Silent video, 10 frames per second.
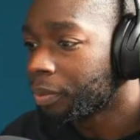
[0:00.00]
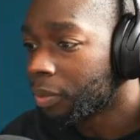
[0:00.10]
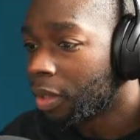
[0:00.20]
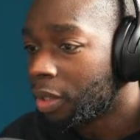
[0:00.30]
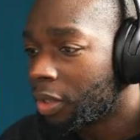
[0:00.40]

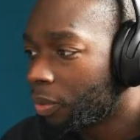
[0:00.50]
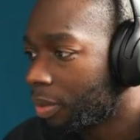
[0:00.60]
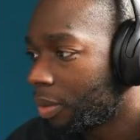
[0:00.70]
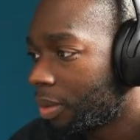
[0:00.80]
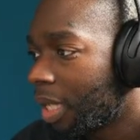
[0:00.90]
So
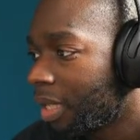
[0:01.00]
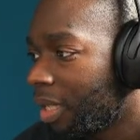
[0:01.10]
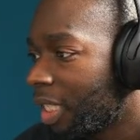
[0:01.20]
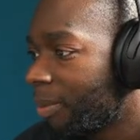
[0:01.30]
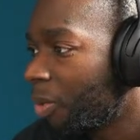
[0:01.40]
technically there
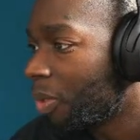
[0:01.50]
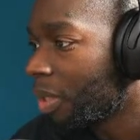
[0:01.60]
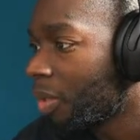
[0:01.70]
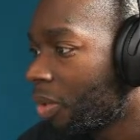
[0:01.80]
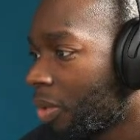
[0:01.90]
should be music,
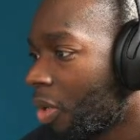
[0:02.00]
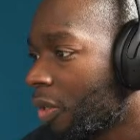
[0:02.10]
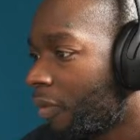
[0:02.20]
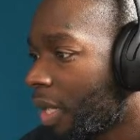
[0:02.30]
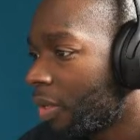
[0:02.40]
so those
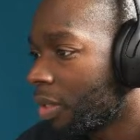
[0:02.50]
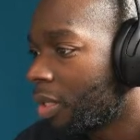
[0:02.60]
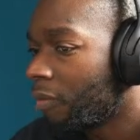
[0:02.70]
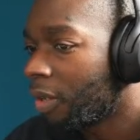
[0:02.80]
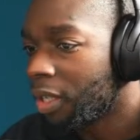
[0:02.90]
files are
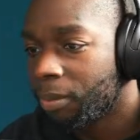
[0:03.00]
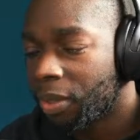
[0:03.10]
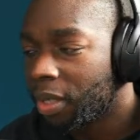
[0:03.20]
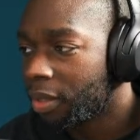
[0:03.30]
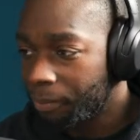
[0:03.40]
running, but
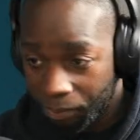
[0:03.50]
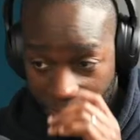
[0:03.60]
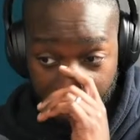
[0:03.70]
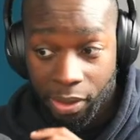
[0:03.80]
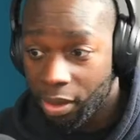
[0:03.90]

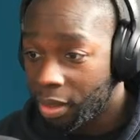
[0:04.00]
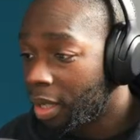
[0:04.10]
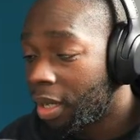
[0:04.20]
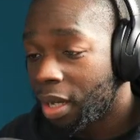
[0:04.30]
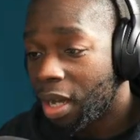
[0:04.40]

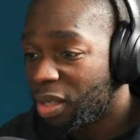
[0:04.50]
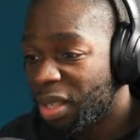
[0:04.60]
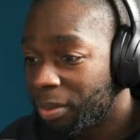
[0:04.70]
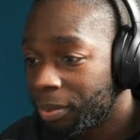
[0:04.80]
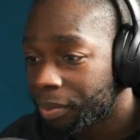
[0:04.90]
can't see
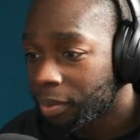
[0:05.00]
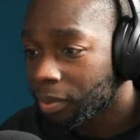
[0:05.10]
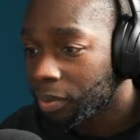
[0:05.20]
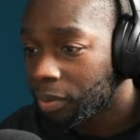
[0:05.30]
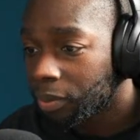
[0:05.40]
them.
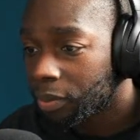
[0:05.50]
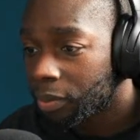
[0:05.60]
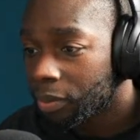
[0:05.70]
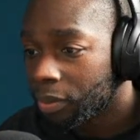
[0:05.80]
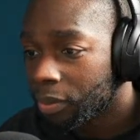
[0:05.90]

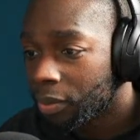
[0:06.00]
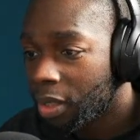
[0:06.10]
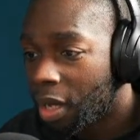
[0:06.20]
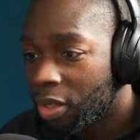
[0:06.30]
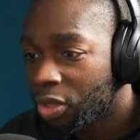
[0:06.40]

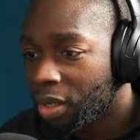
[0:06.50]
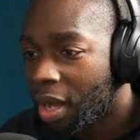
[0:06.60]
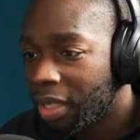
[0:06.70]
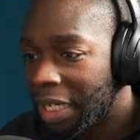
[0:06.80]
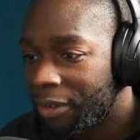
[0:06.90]

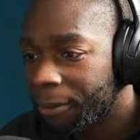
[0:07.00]
Can't hear it.